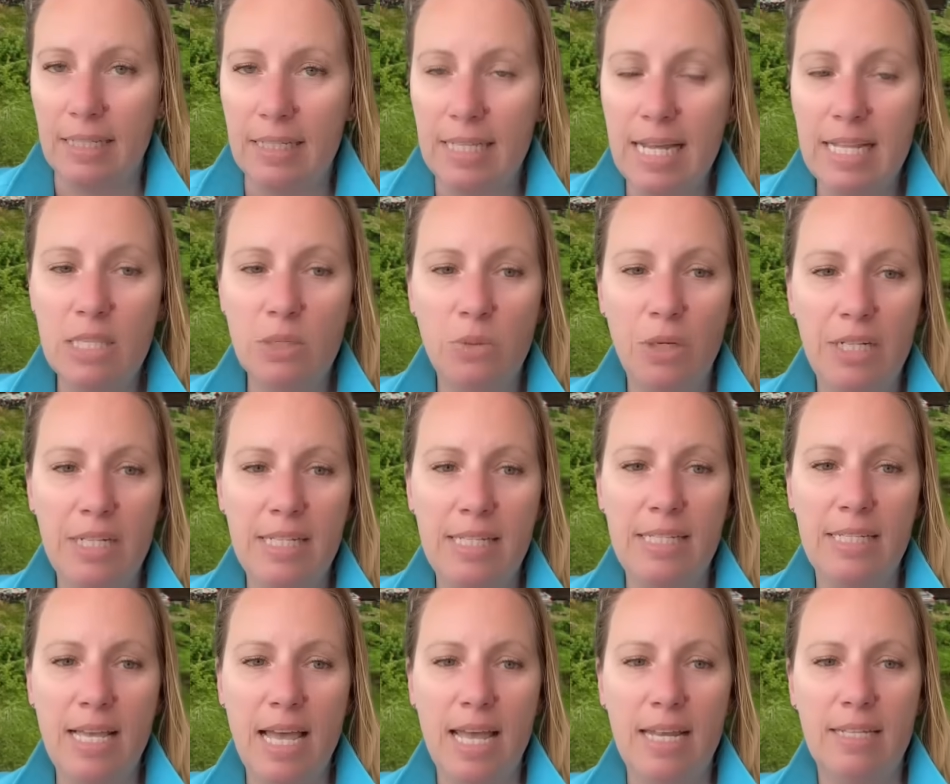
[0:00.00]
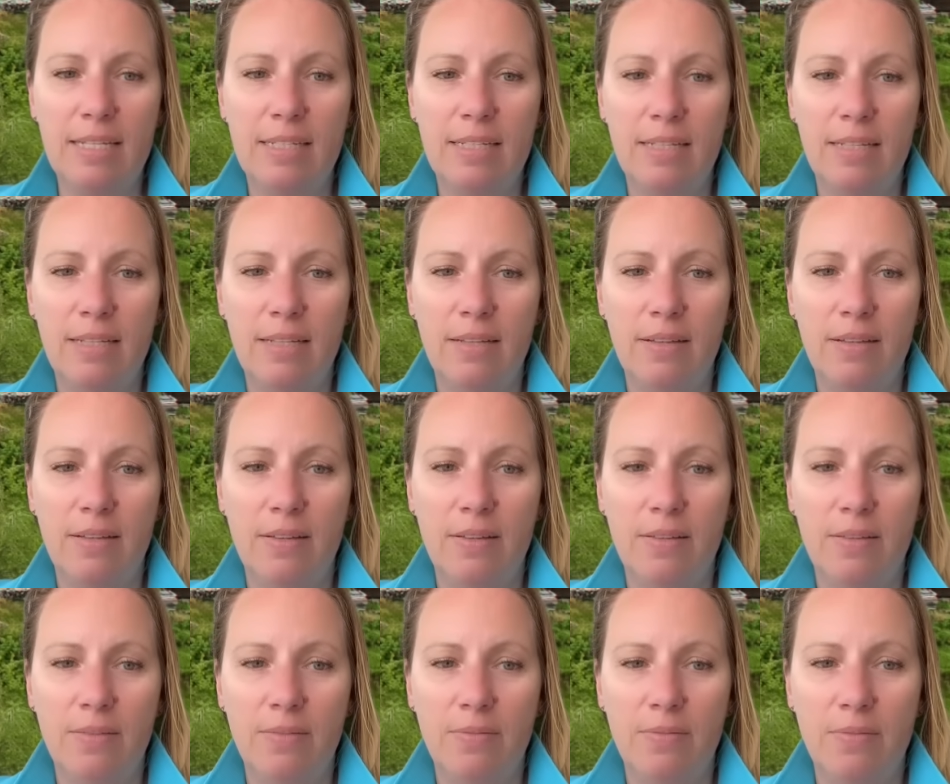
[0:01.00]
That's what he said.
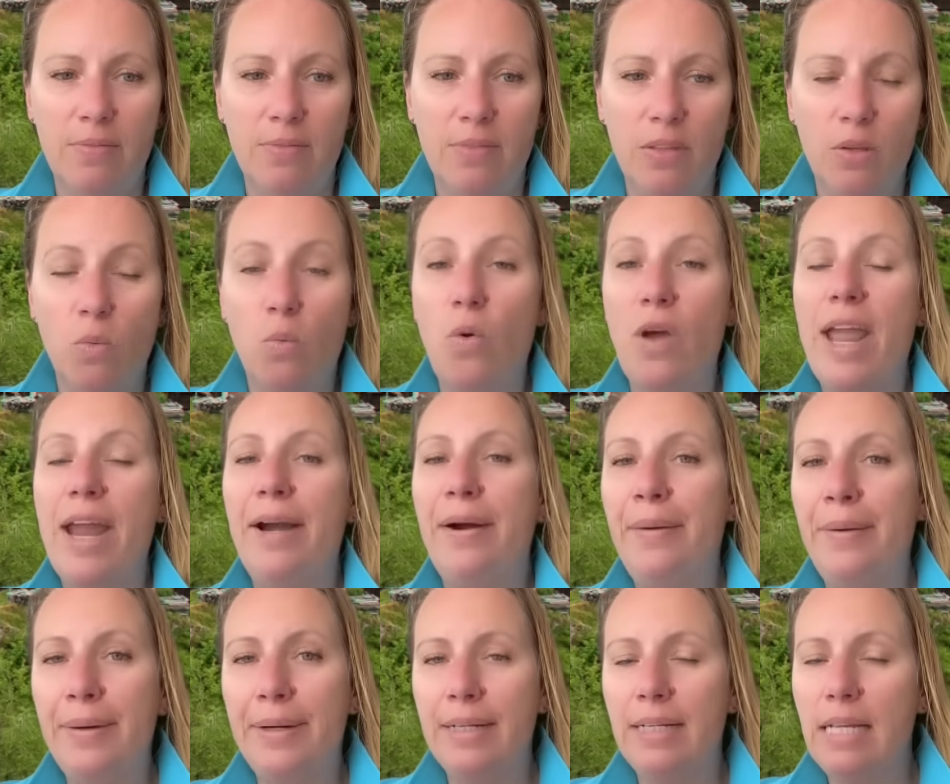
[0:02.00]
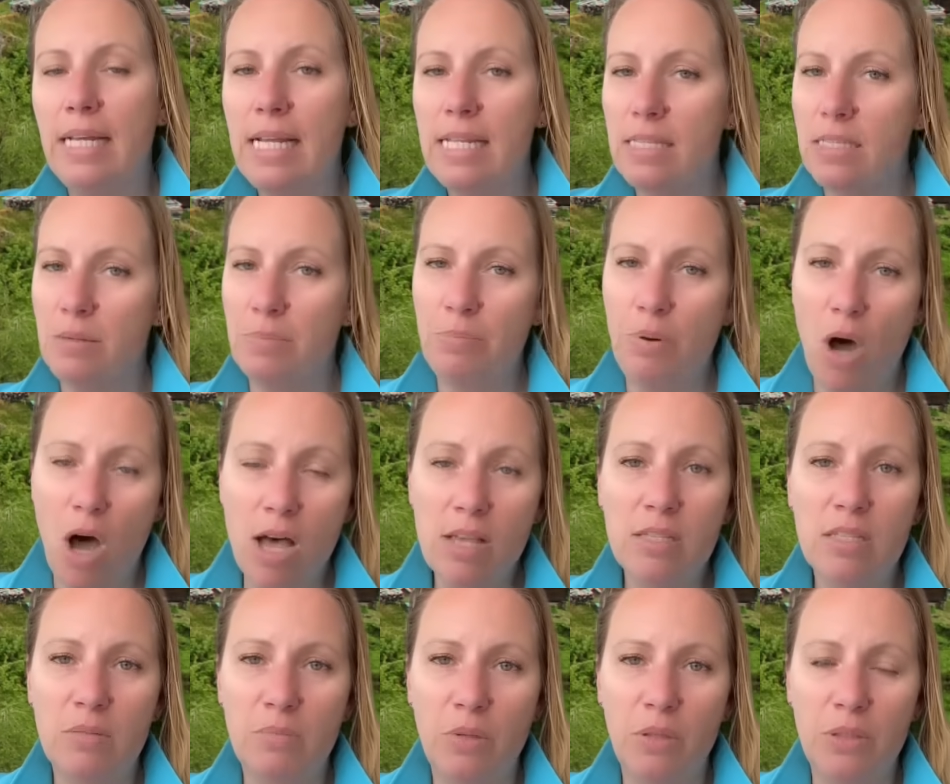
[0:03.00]
Where? it's
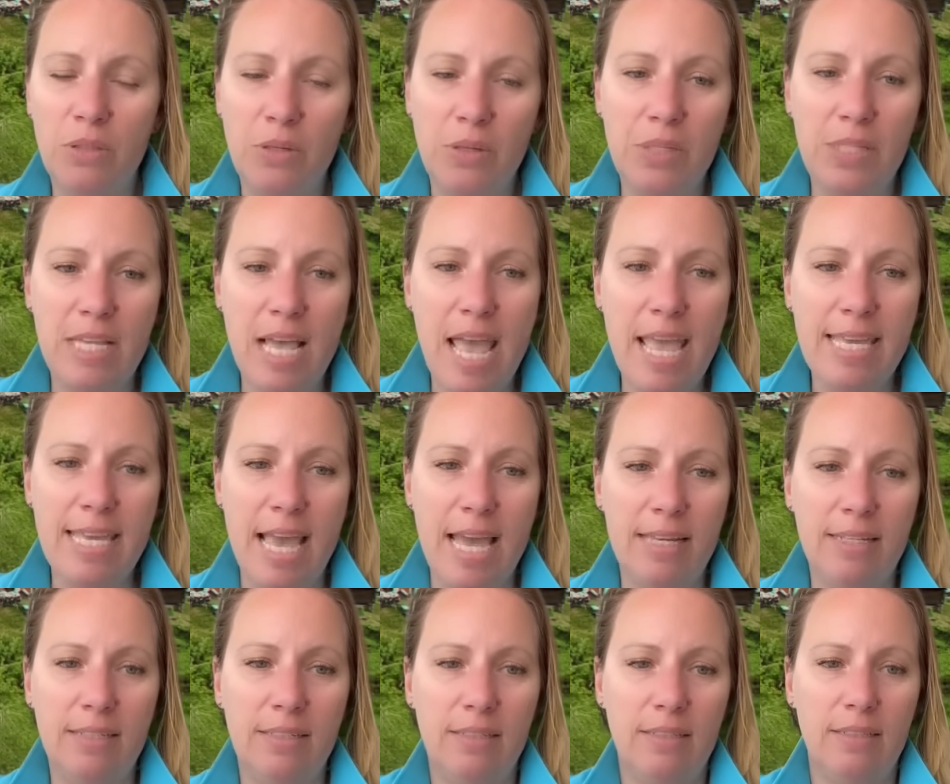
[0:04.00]
impossible to say yet.